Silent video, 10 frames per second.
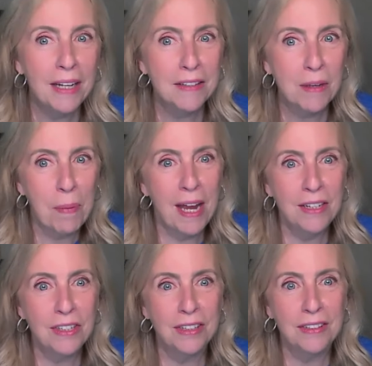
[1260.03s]
as a
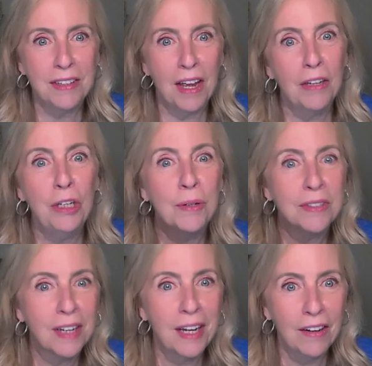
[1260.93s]
patient and you as
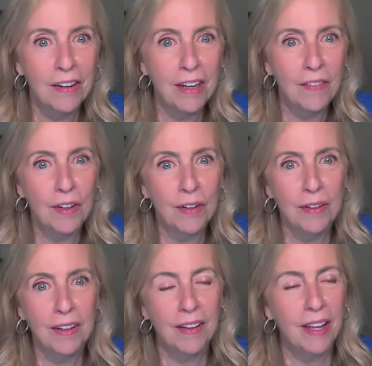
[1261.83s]
a caregiver?
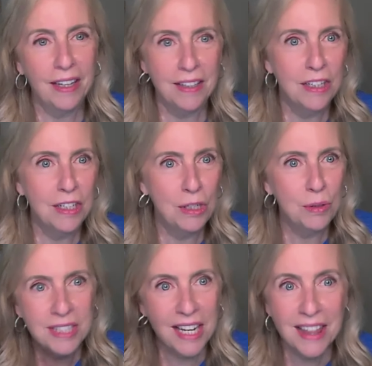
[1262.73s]
Like, did you
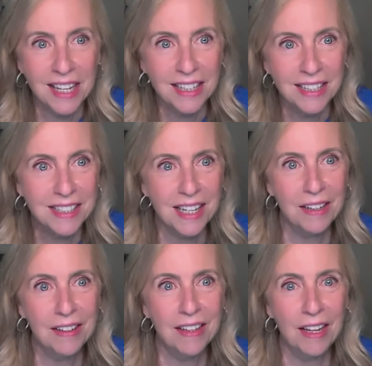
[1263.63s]
see things
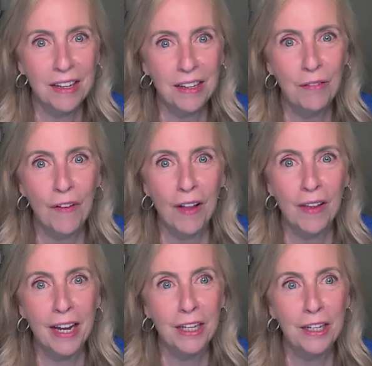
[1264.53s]
that you felt
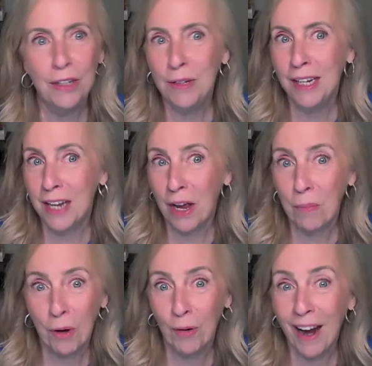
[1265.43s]
like you needed
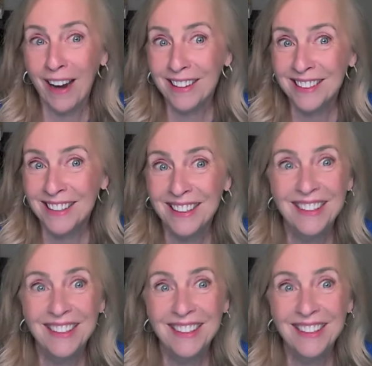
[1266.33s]
help correct?